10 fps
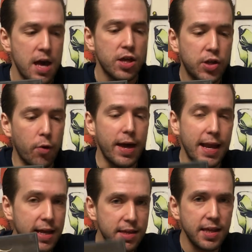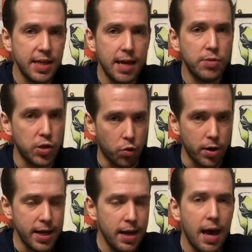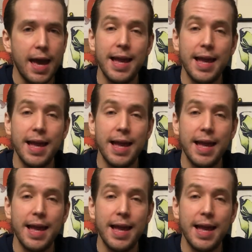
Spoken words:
So it is the same story.